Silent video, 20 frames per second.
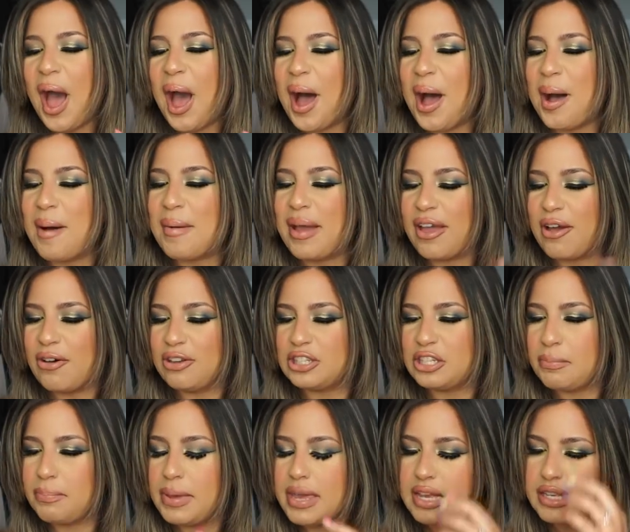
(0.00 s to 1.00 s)
Um, I
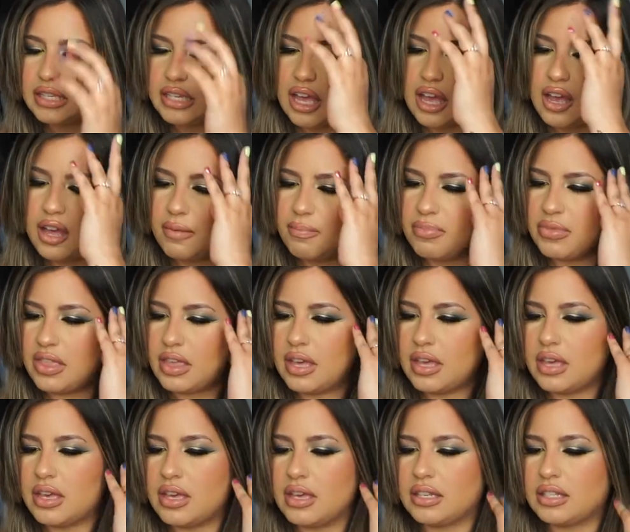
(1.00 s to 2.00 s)
also picked up
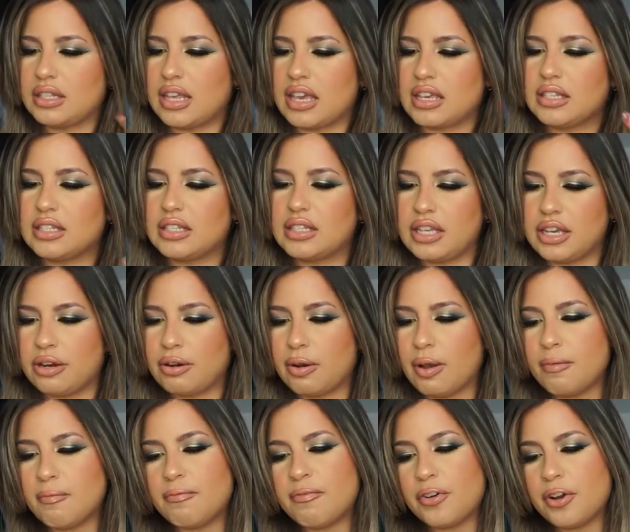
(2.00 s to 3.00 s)
this like
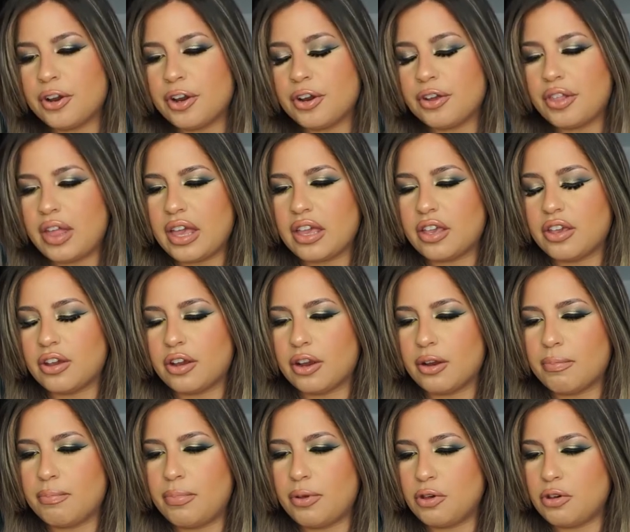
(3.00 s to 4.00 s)
serum for like
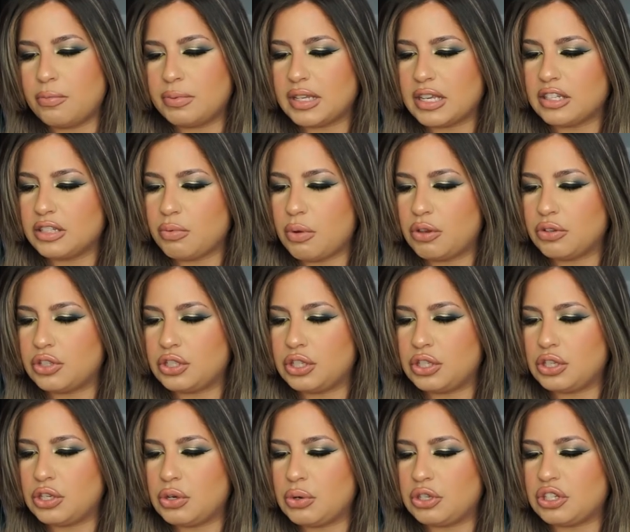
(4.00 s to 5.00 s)
your boobs as well
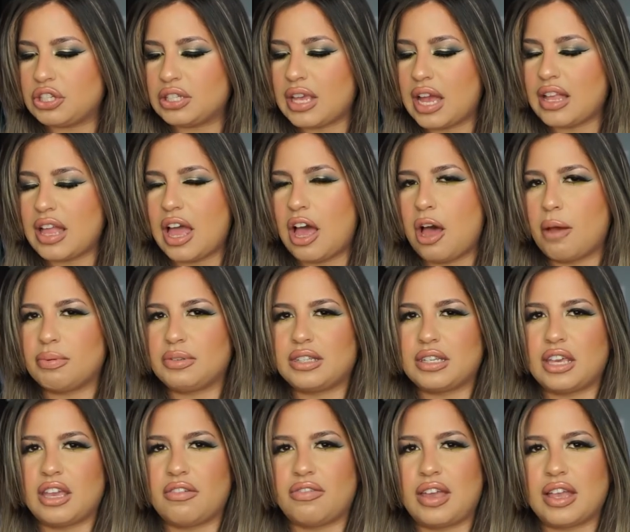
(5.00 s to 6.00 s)
too. It just kind of helps to
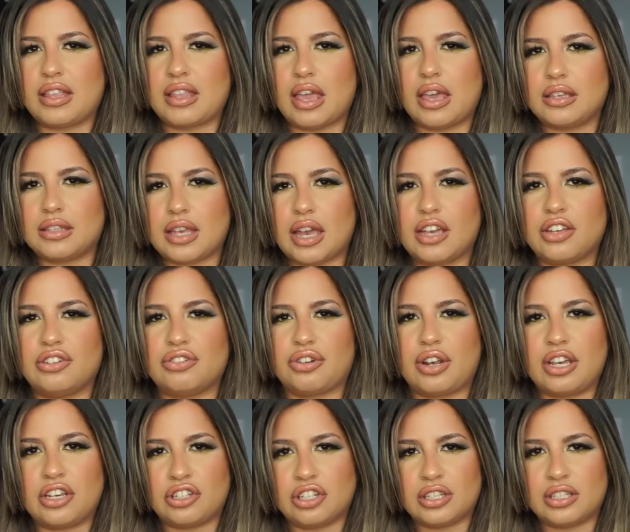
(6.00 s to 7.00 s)
give like nice
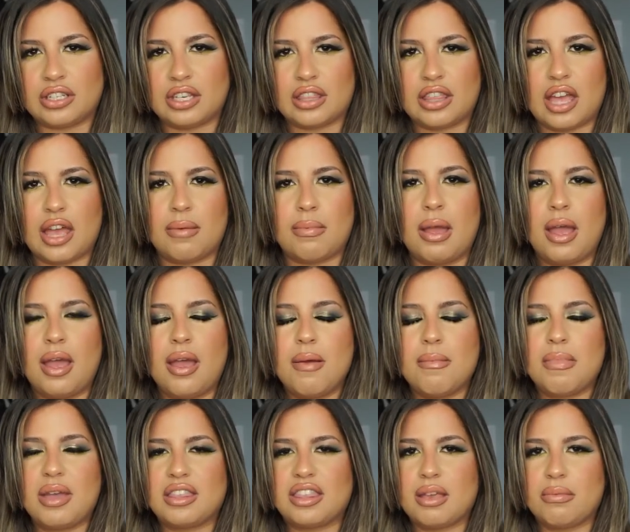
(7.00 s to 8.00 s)
hydration to them,
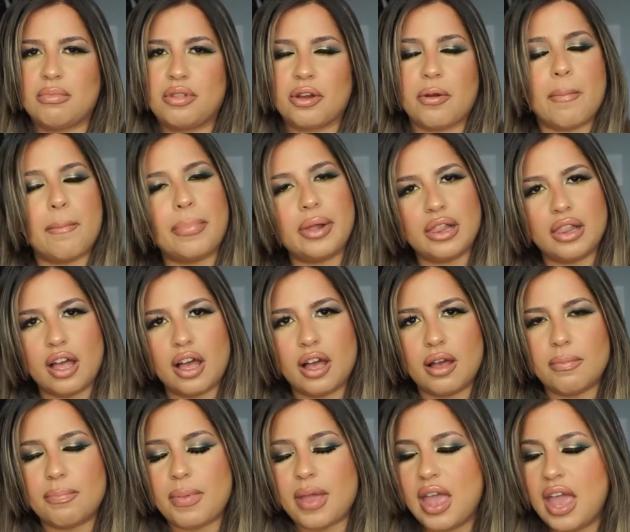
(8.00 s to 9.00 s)
make them look
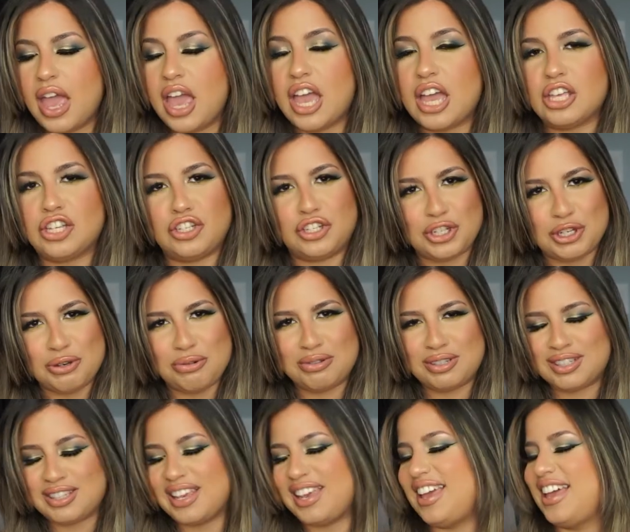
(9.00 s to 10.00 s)
plump and
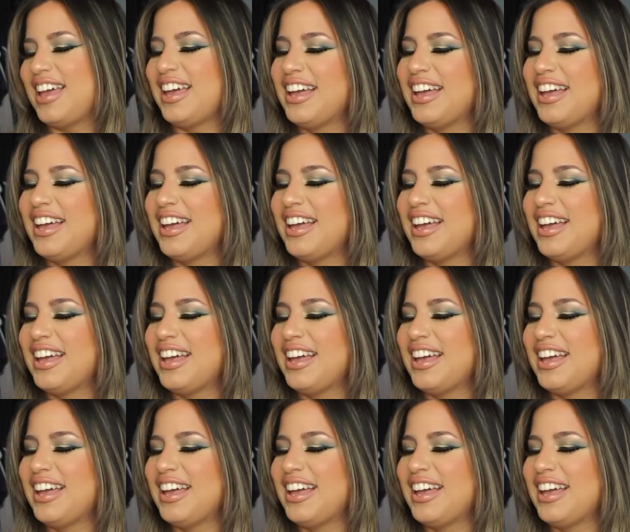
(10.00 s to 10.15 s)
juicy.